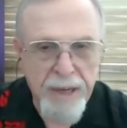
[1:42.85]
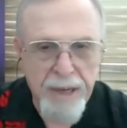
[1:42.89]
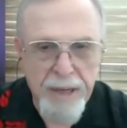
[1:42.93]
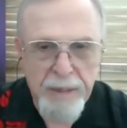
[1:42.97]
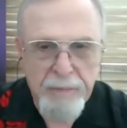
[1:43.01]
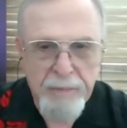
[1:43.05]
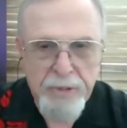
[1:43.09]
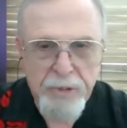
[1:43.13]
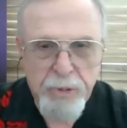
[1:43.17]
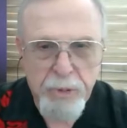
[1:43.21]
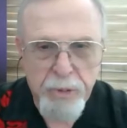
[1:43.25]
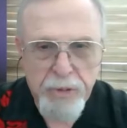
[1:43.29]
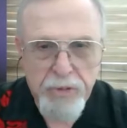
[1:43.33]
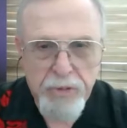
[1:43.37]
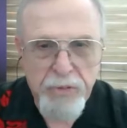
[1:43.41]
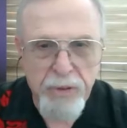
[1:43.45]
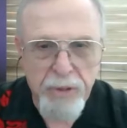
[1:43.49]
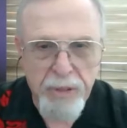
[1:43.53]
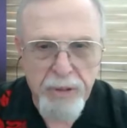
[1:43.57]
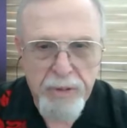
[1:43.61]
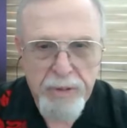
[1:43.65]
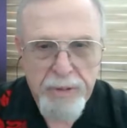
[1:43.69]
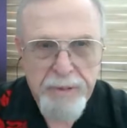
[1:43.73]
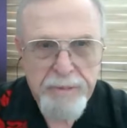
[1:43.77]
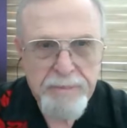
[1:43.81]
I'm George
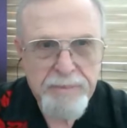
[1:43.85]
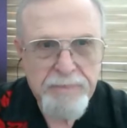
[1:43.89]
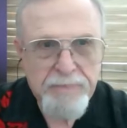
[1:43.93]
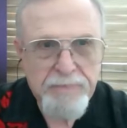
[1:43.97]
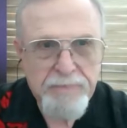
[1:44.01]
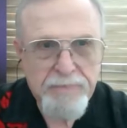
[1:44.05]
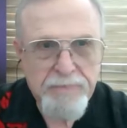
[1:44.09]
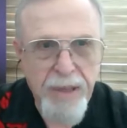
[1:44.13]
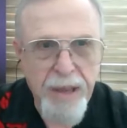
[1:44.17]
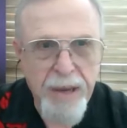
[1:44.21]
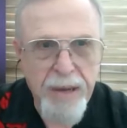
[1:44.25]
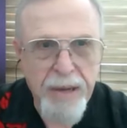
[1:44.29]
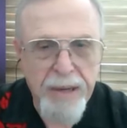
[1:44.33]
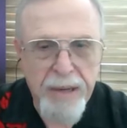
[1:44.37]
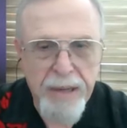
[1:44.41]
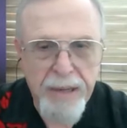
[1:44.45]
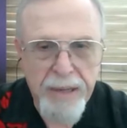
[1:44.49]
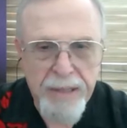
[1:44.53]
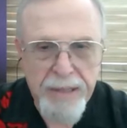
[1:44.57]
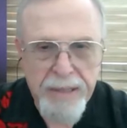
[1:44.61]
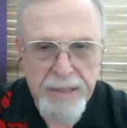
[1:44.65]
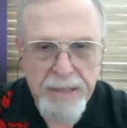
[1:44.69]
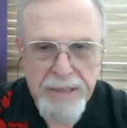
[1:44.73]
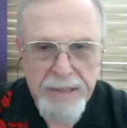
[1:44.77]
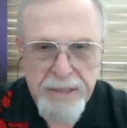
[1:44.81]
Fuller,
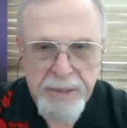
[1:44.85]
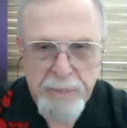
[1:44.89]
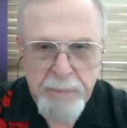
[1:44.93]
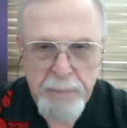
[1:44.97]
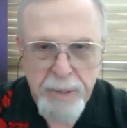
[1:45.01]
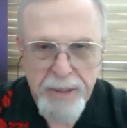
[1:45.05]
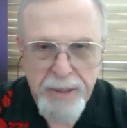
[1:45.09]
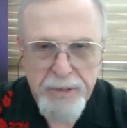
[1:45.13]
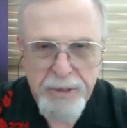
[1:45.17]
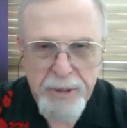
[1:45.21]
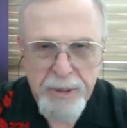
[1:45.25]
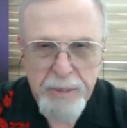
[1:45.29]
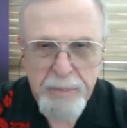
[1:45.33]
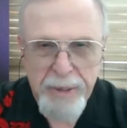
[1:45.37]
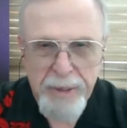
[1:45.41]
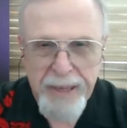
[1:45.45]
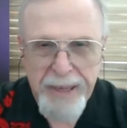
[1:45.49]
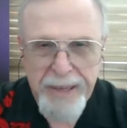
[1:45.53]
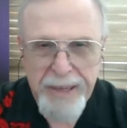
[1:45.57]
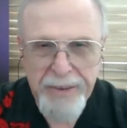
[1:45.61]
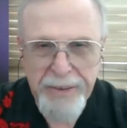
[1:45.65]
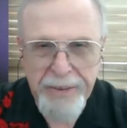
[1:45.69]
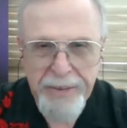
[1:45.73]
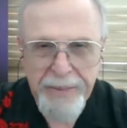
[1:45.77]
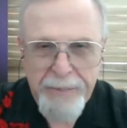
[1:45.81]
and it's a pleasure to be
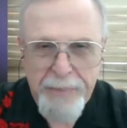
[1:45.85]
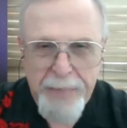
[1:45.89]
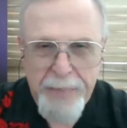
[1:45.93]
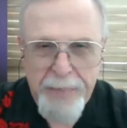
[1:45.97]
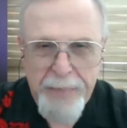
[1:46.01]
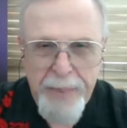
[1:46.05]
here.